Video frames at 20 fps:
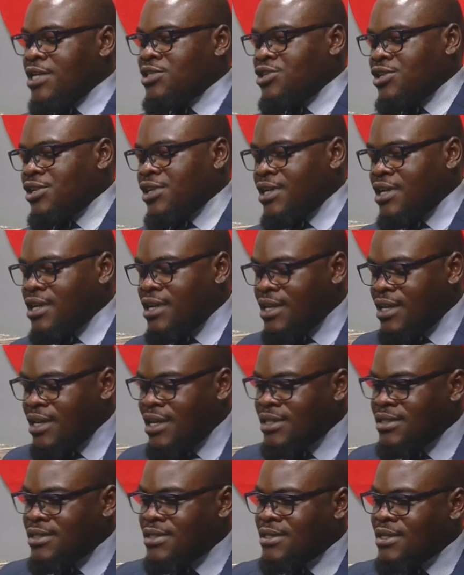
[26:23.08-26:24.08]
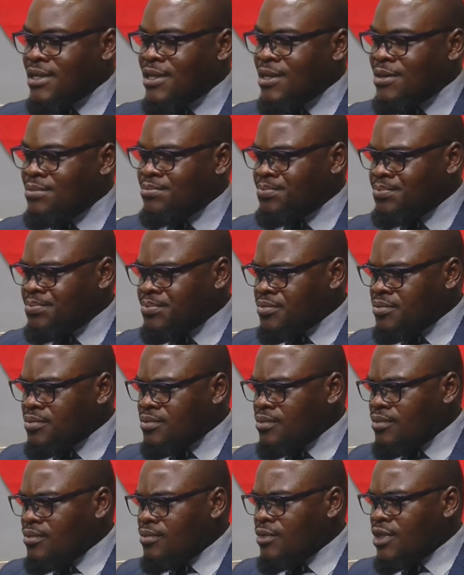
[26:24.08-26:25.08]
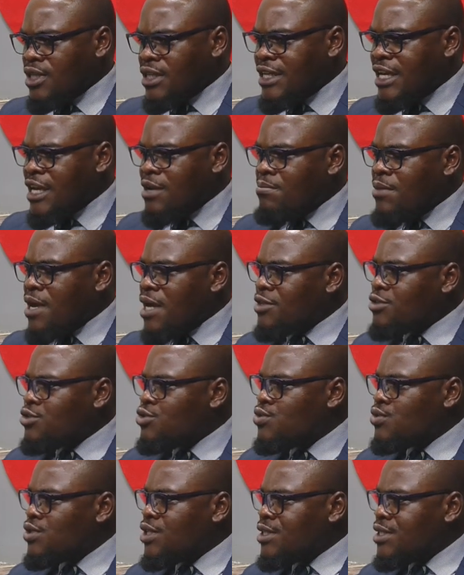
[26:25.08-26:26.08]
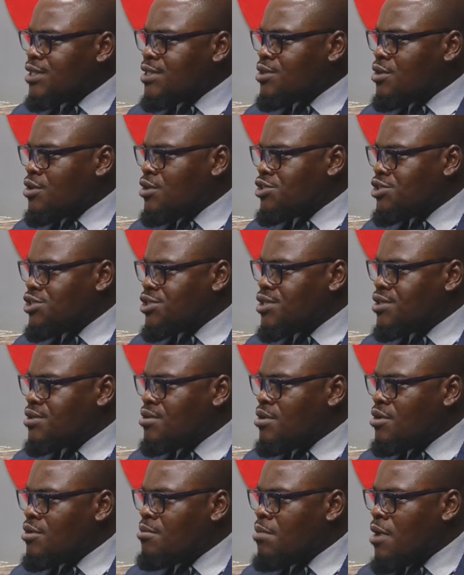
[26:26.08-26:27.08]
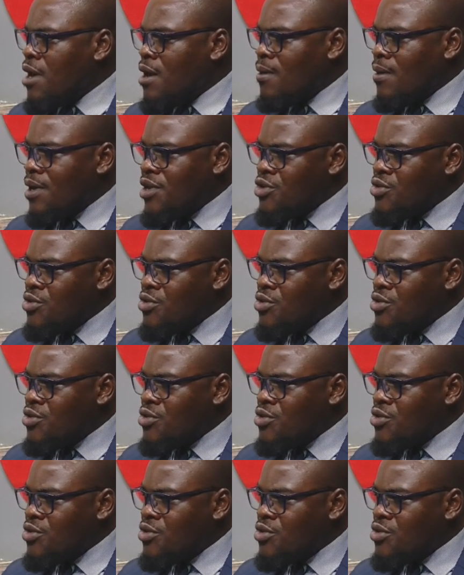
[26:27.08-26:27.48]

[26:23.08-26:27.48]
Engineer, let's um, get back to the discussion on power.